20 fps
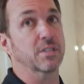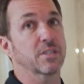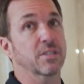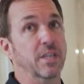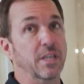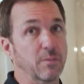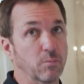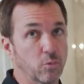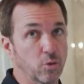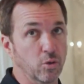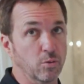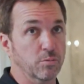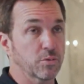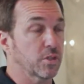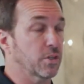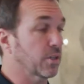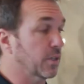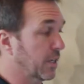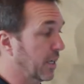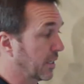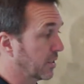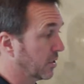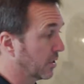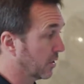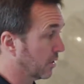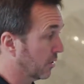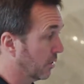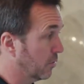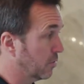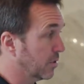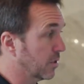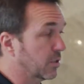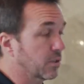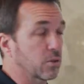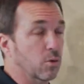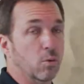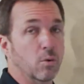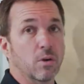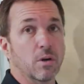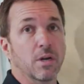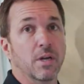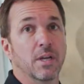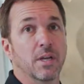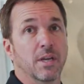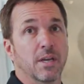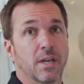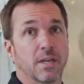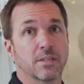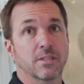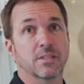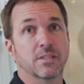steam room, so you could actually close this door and